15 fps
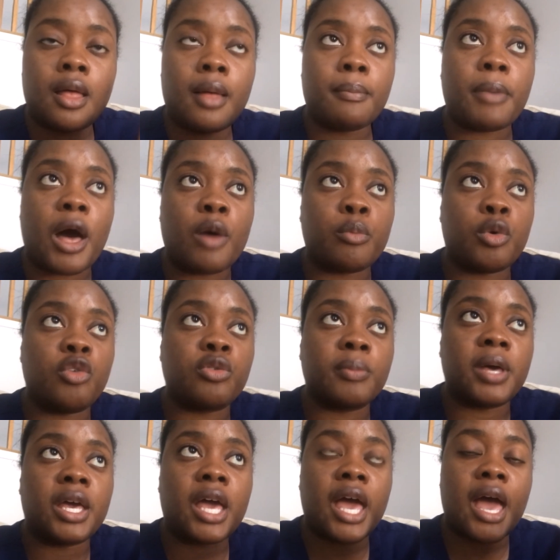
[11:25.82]
bowel
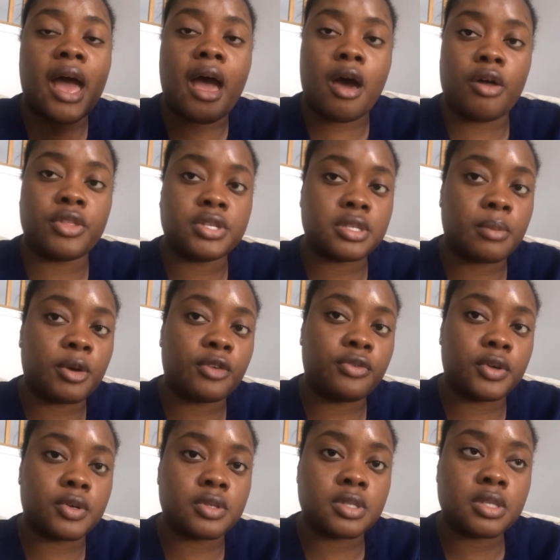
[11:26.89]
movement, how the stomach
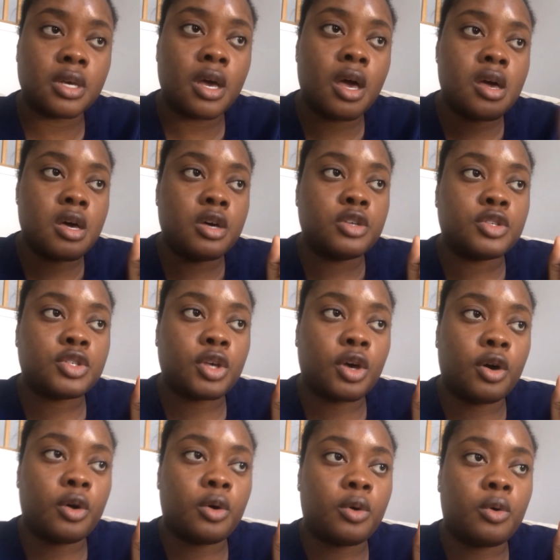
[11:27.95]
feels.
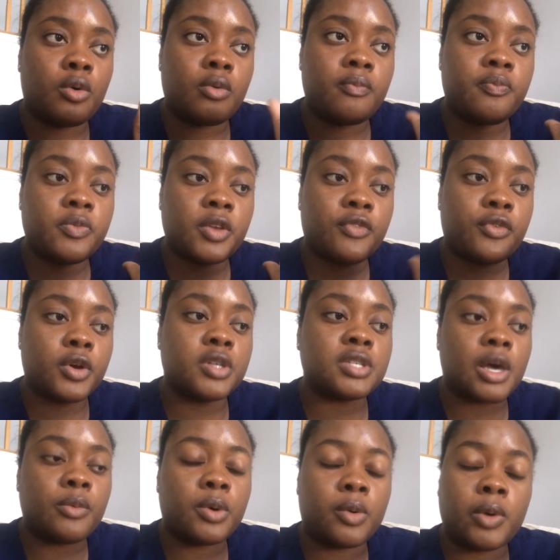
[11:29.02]
So first,
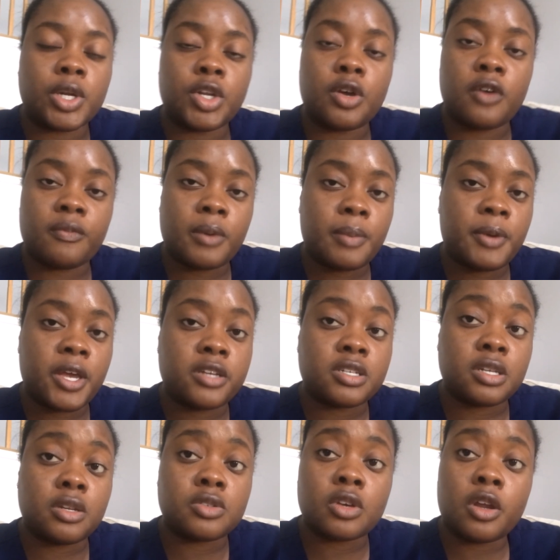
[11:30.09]
I would want to know if my
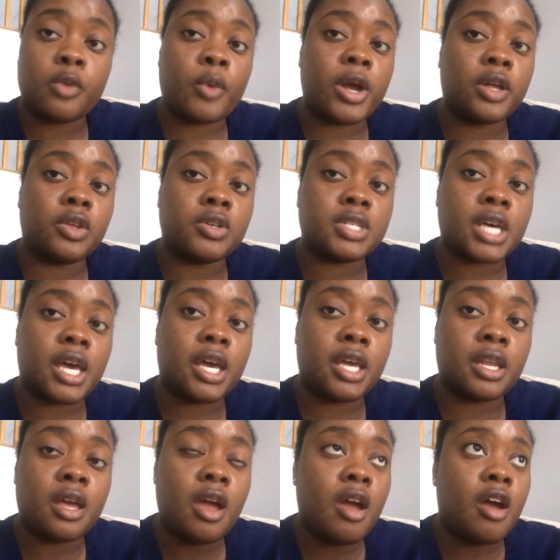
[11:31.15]
patient is on a regular diet,
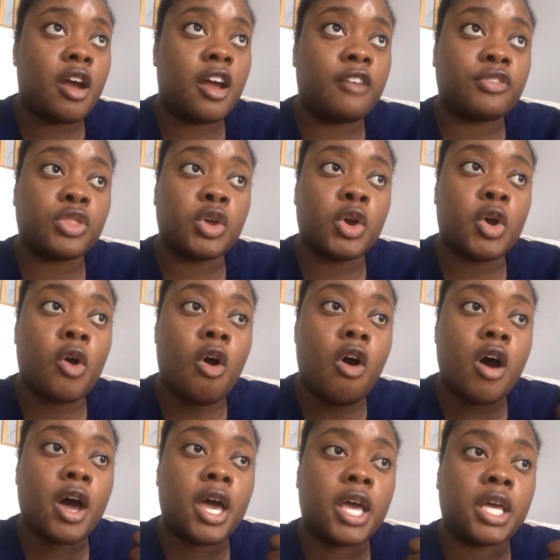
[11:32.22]
if they're
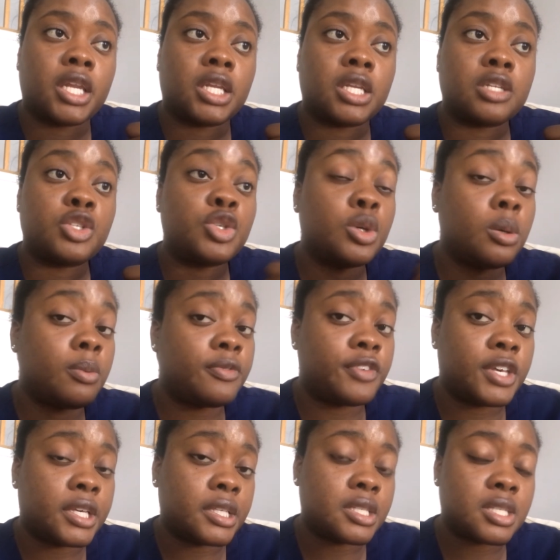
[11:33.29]
on tube
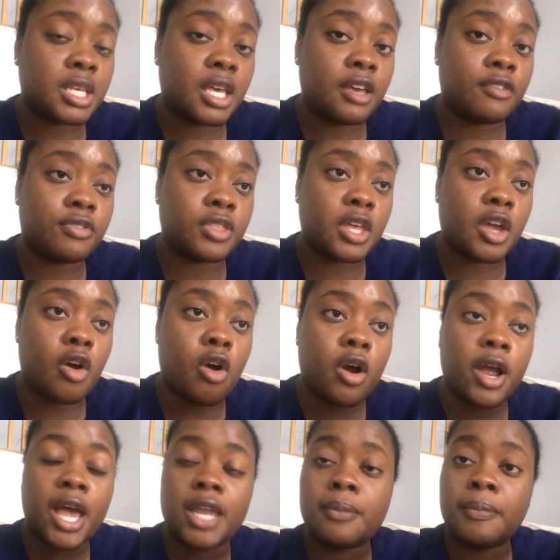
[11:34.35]
feeds, if they
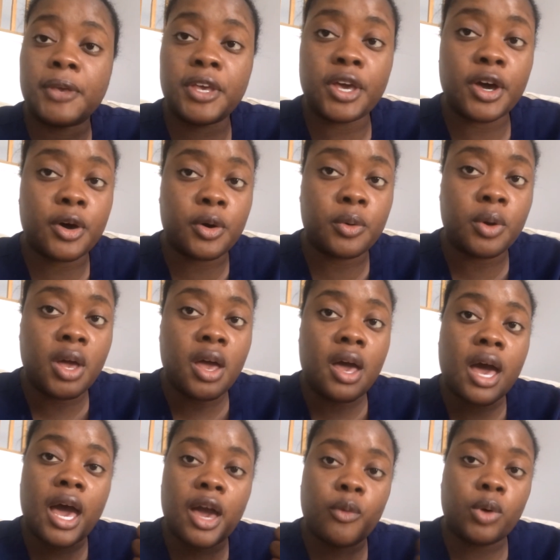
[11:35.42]
are NPO.
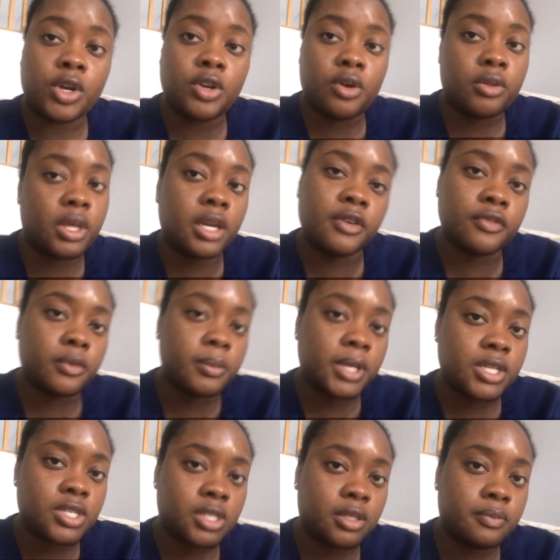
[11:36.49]
I want to know that
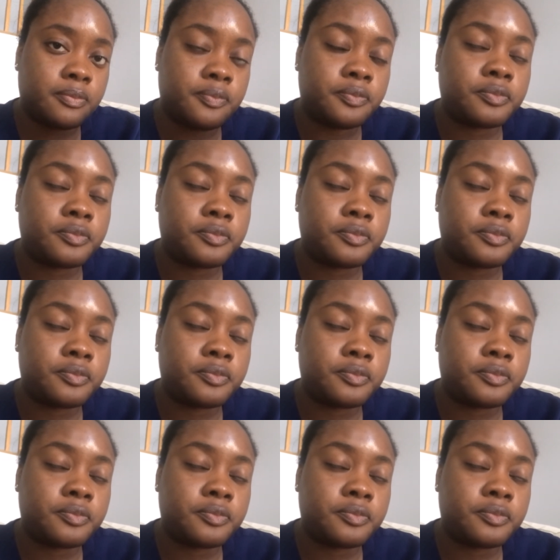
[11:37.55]
information.